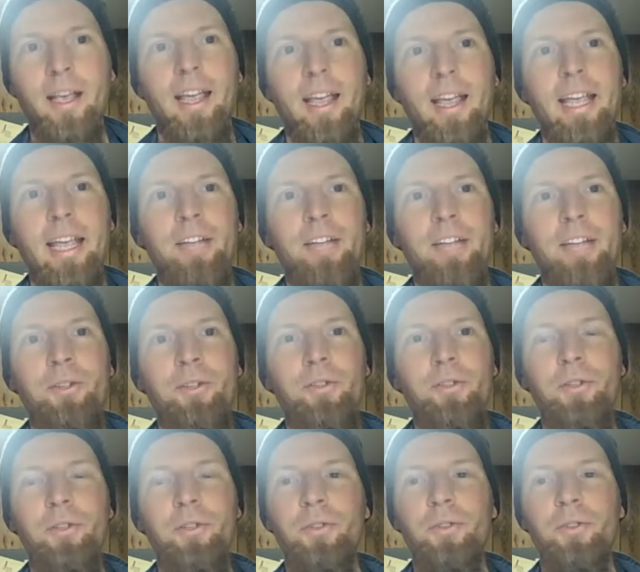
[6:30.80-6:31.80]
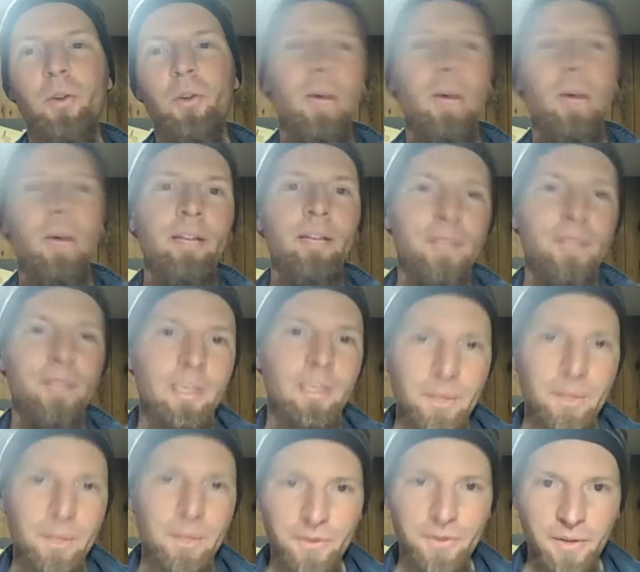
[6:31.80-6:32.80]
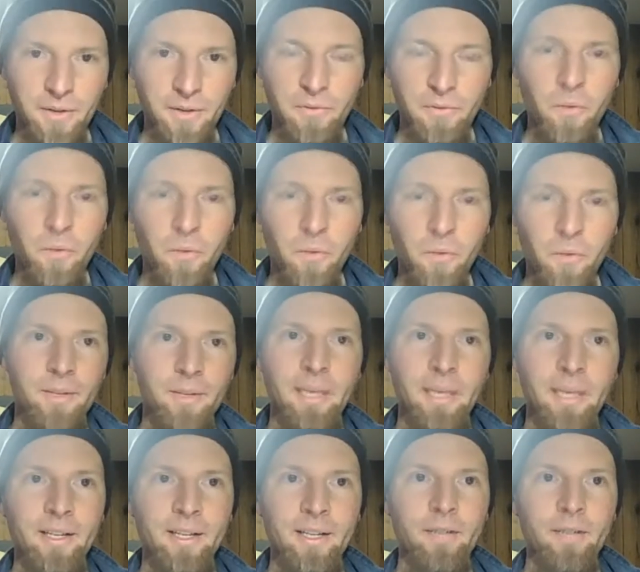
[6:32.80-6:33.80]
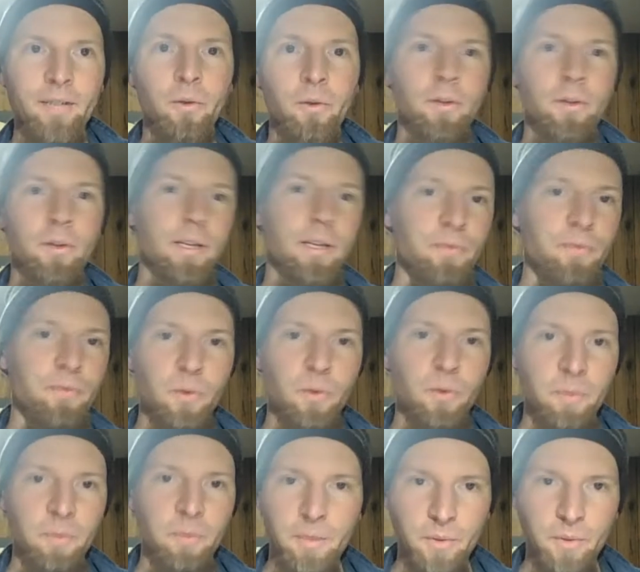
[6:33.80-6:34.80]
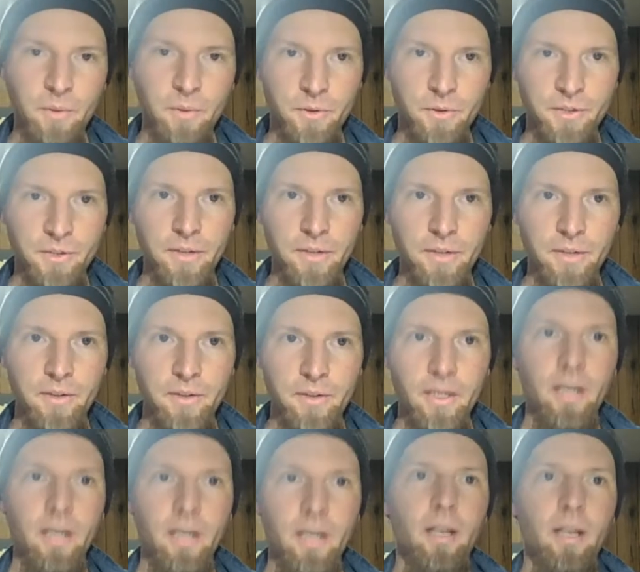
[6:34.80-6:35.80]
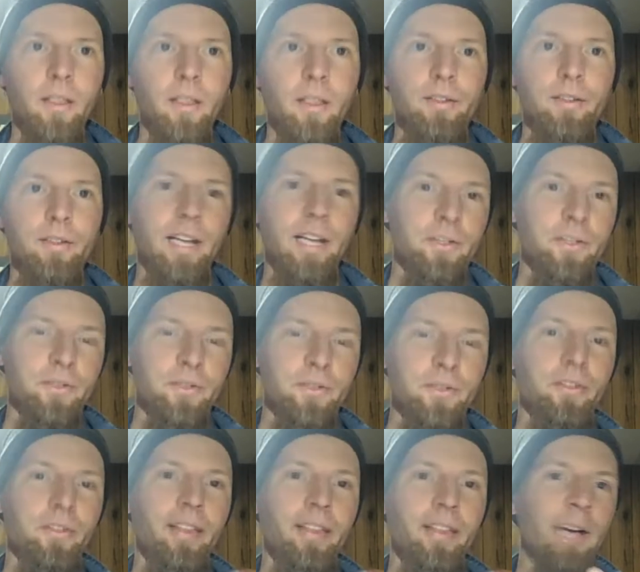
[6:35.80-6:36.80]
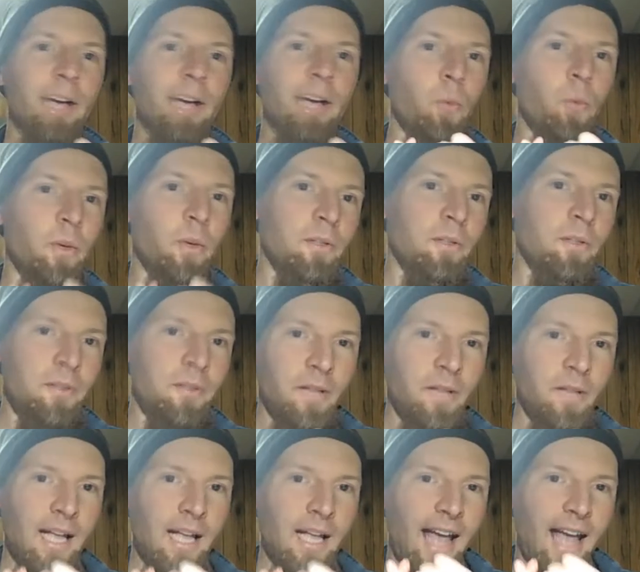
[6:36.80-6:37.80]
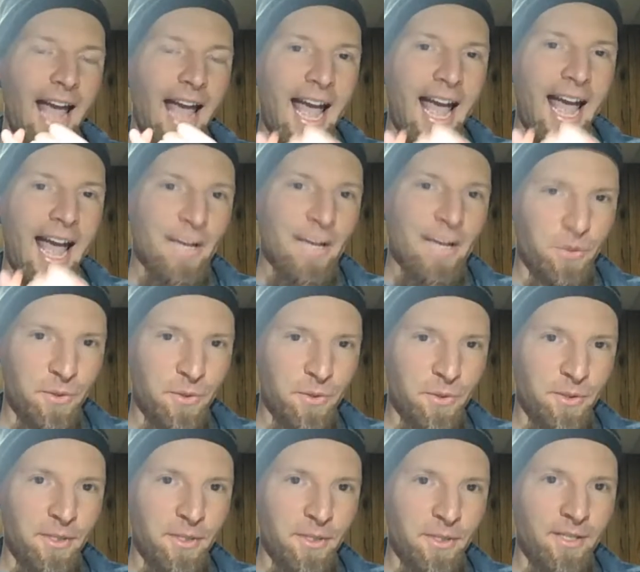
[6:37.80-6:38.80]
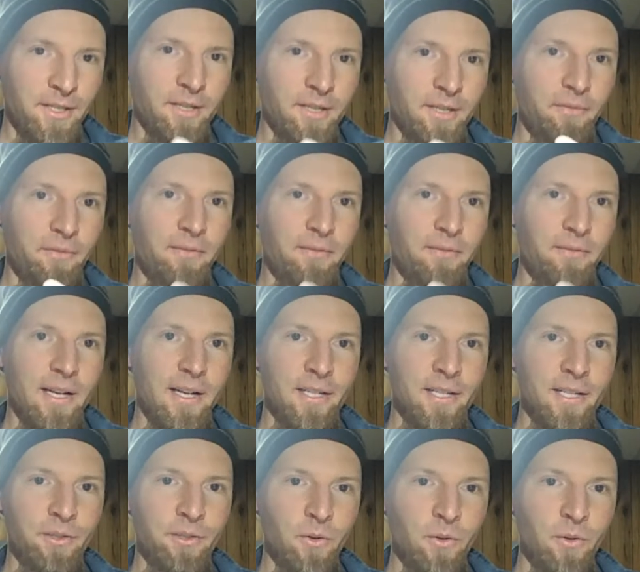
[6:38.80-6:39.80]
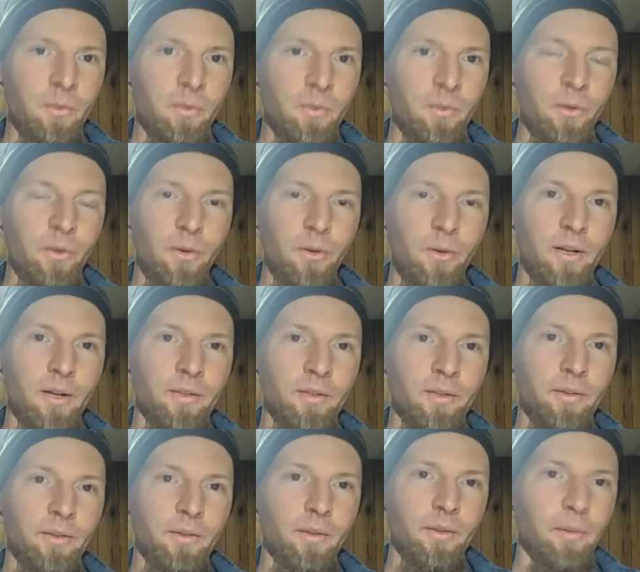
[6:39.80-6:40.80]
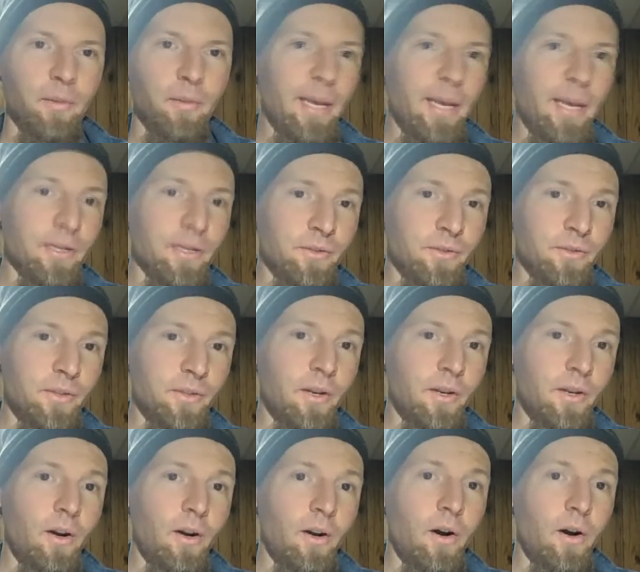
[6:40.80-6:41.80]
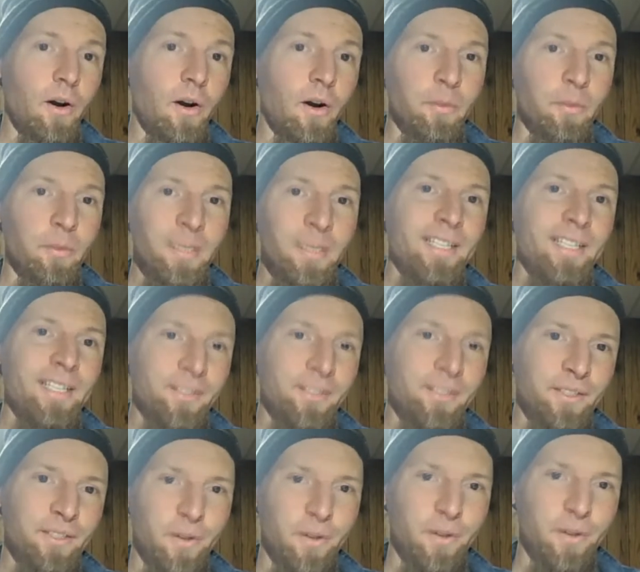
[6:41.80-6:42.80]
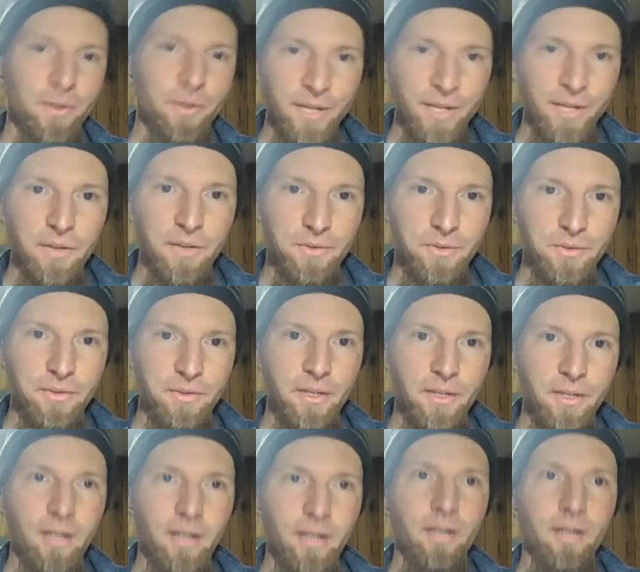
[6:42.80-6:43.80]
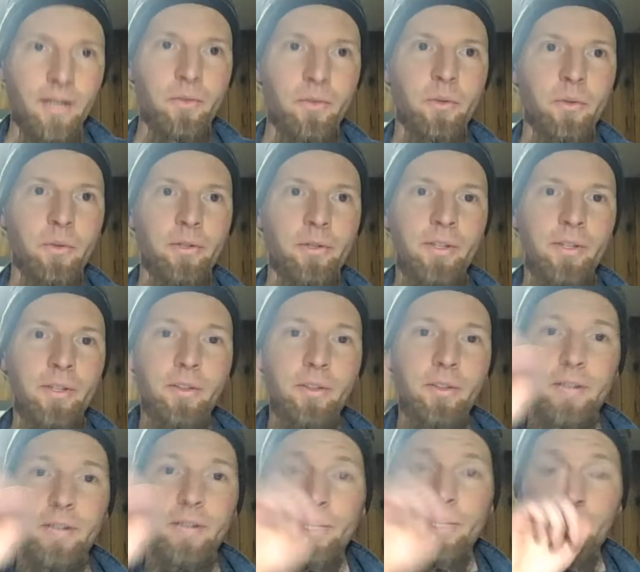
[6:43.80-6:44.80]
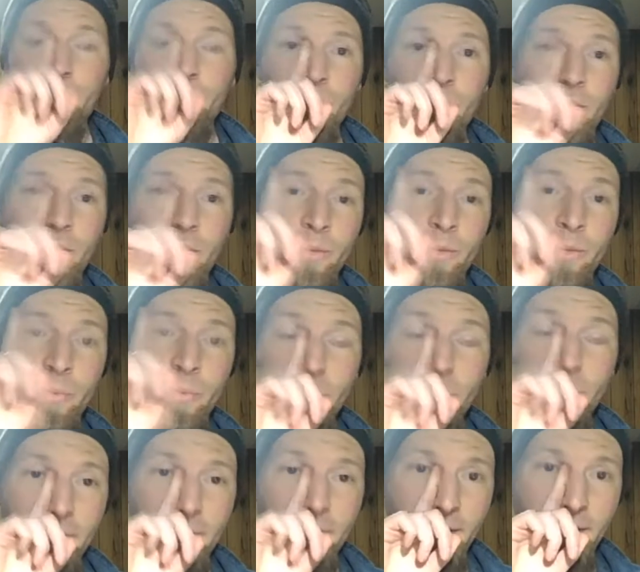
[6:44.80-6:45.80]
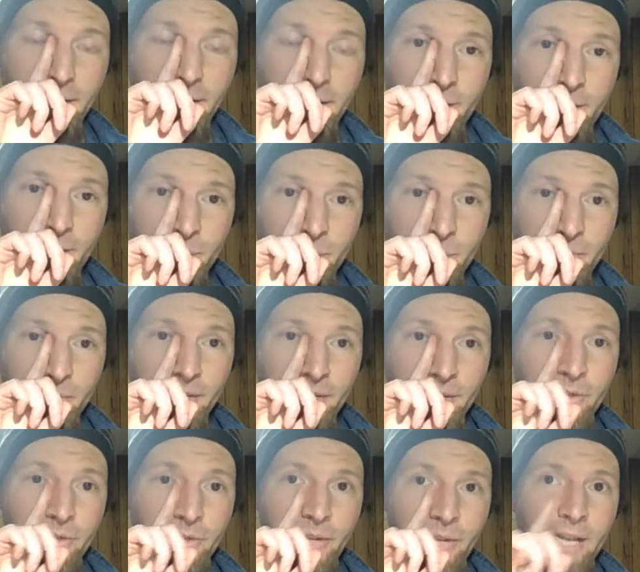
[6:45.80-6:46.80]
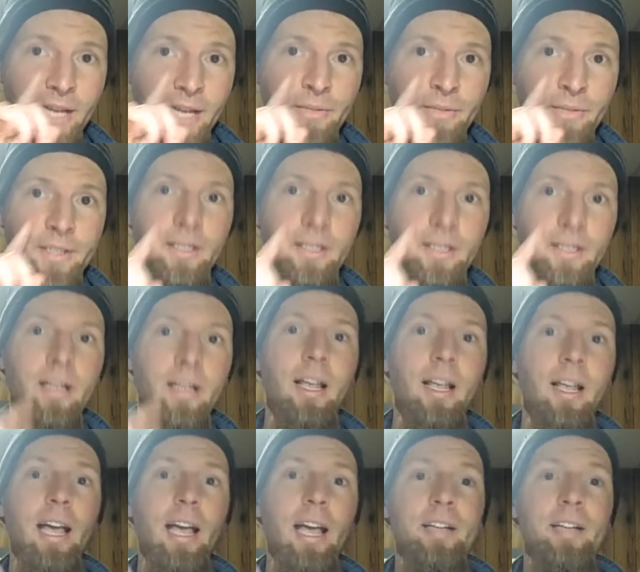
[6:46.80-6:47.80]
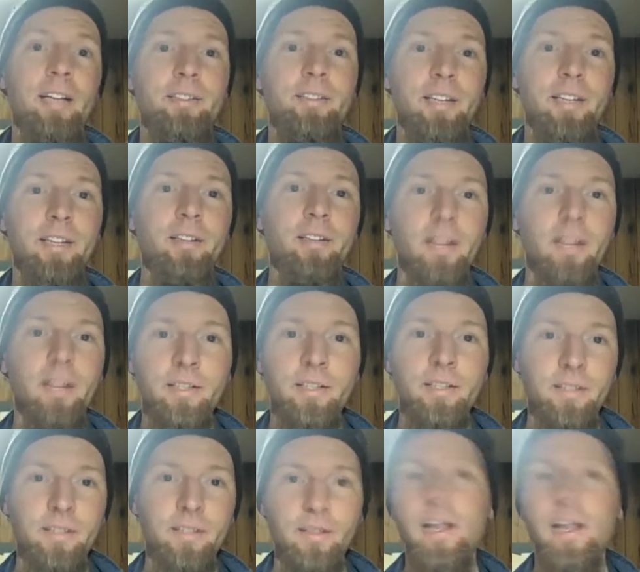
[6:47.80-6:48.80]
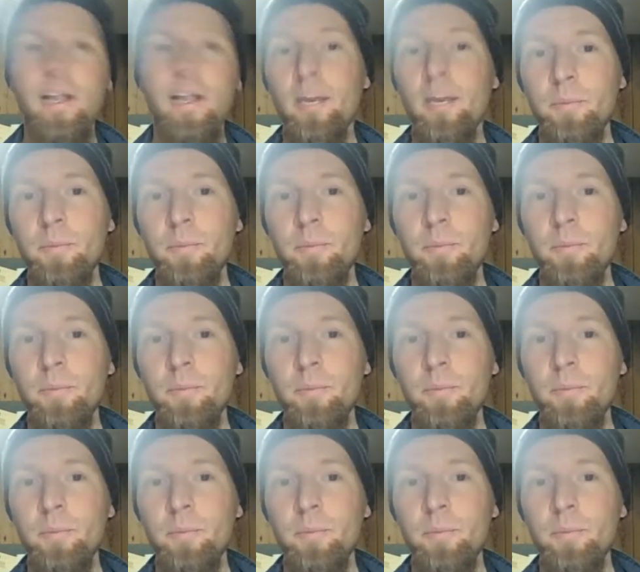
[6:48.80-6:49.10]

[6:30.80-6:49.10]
into just a way of keeping stuff open and making it look like fewer people are sick. The tests that will accurately find Omicron the best are the PCR tests. It's where you get the nasal swab really high up in your nasal cavity and it's analyzed in a lab.